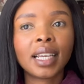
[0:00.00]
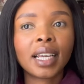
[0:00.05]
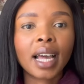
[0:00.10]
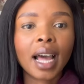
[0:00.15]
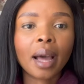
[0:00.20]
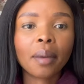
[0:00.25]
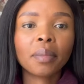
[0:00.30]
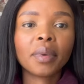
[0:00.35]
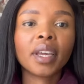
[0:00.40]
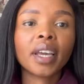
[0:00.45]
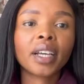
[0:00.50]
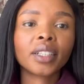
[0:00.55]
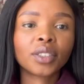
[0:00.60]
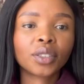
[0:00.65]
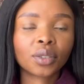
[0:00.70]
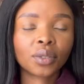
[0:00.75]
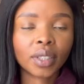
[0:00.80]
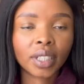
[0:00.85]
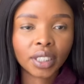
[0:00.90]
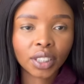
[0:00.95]
I'm here
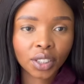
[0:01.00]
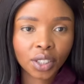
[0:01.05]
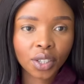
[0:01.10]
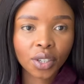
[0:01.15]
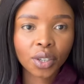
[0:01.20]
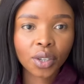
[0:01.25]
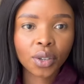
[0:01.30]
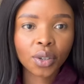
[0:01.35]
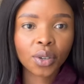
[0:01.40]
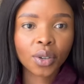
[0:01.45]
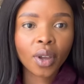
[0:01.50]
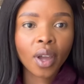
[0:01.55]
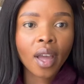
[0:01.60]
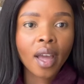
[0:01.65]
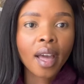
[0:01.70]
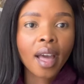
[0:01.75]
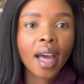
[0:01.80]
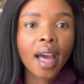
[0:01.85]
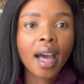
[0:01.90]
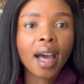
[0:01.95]
to rescue you,
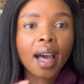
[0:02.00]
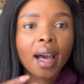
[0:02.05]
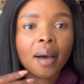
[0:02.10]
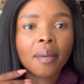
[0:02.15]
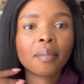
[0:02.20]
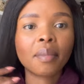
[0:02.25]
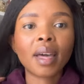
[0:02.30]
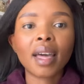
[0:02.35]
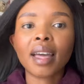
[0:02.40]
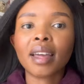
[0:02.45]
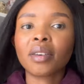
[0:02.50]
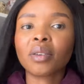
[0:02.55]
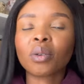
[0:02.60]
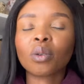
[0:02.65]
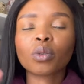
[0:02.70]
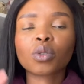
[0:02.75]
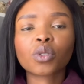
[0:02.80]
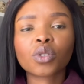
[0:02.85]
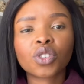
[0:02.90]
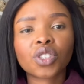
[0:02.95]
and
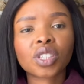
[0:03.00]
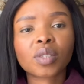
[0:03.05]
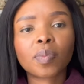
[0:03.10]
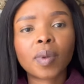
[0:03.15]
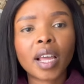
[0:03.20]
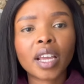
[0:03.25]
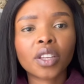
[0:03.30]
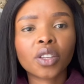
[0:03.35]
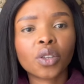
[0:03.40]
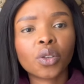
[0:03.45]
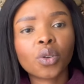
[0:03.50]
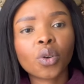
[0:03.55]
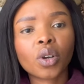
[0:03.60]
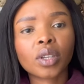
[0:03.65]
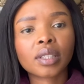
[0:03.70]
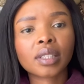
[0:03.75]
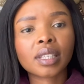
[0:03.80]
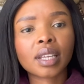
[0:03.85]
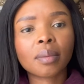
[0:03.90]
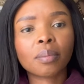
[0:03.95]
also just plug you
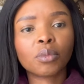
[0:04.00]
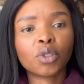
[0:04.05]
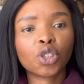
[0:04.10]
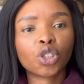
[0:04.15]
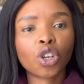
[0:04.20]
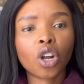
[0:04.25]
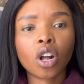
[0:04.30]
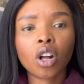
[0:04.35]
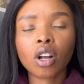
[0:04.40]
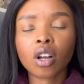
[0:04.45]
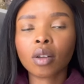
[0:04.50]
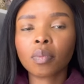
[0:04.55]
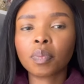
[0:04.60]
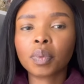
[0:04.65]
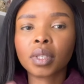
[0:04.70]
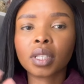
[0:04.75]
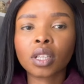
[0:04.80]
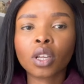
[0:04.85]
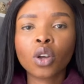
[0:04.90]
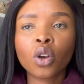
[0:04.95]
on some
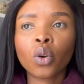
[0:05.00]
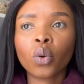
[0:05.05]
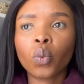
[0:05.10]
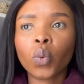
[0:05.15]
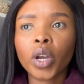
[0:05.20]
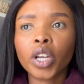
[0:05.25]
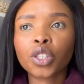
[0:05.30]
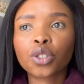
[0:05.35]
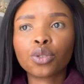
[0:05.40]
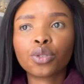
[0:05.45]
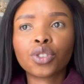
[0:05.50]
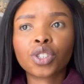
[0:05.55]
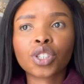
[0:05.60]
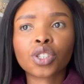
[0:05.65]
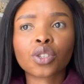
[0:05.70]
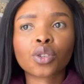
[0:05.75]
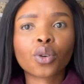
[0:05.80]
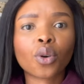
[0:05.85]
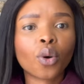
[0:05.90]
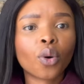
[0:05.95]
shops where to
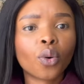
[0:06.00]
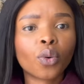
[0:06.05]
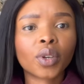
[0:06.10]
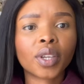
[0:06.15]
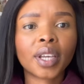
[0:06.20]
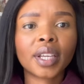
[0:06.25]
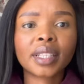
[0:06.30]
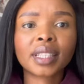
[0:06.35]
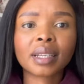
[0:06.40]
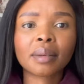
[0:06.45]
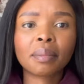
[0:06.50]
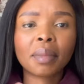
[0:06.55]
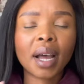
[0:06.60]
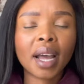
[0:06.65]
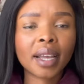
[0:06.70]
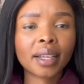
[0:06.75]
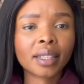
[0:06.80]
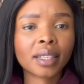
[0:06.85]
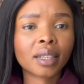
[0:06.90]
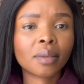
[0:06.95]
just go get some
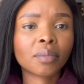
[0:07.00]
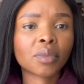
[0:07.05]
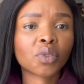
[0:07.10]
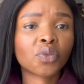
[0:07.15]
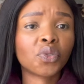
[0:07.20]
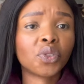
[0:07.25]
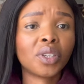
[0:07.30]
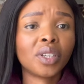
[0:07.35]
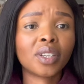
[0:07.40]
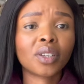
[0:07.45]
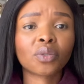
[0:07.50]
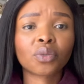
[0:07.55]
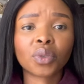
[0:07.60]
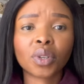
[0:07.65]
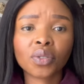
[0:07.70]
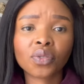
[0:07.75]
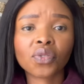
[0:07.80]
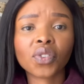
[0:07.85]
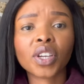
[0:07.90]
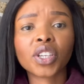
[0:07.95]
items if you need a
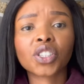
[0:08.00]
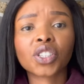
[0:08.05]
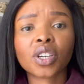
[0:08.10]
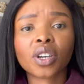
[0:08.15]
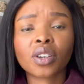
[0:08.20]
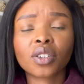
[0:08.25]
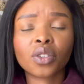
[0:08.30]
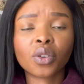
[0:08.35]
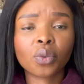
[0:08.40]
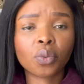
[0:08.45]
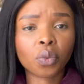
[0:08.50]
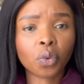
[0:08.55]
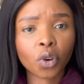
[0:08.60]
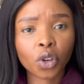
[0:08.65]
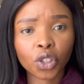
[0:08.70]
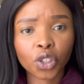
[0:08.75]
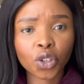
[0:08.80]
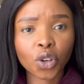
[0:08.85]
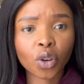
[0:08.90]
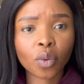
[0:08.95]
refresher in your
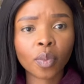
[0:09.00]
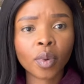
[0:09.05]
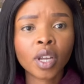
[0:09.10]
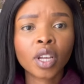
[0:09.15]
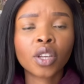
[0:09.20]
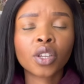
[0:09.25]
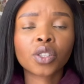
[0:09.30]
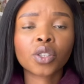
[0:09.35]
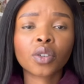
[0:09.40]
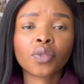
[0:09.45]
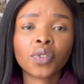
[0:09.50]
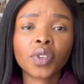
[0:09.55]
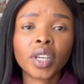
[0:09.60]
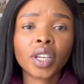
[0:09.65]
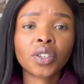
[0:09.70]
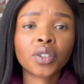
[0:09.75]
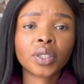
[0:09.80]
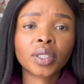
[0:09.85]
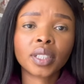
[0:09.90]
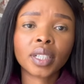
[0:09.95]
wardrobe. So if you're
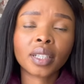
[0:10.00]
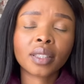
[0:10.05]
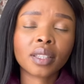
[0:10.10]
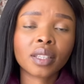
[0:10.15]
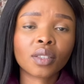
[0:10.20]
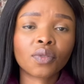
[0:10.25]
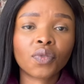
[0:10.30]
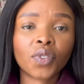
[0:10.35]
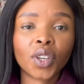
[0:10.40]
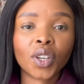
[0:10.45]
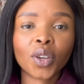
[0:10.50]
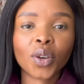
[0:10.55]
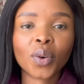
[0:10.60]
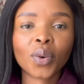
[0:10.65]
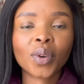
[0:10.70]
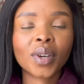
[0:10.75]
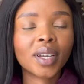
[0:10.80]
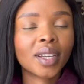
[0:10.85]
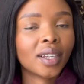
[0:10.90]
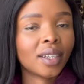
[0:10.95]
interested in this
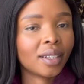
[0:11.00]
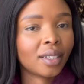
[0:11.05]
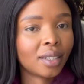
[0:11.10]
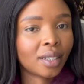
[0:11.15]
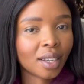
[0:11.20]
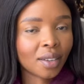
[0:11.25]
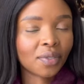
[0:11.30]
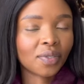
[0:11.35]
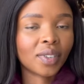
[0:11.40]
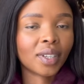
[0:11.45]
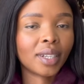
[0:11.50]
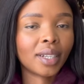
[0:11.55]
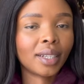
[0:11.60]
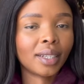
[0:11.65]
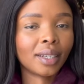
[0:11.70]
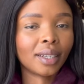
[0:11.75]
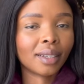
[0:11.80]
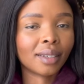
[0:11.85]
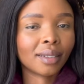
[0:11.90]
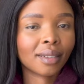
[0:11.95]
video,
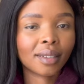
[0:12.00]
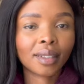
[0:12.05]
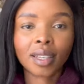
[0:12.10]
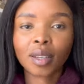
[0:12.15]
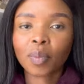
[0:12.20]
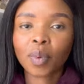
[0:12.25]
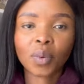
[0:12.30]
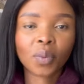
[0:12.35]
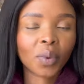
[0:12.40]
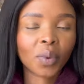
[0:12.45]
definitely keep on